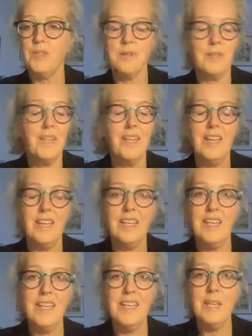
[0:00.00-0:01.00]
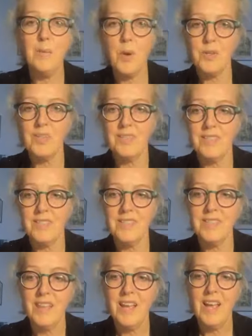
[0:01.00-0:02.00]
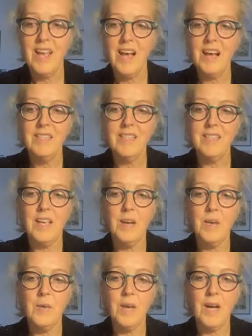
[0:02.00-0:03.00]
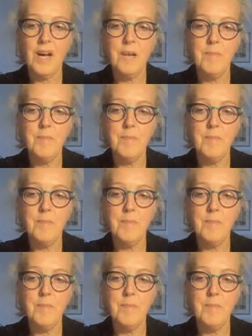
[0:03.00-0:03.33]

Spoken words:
and it clearly wasn't. And so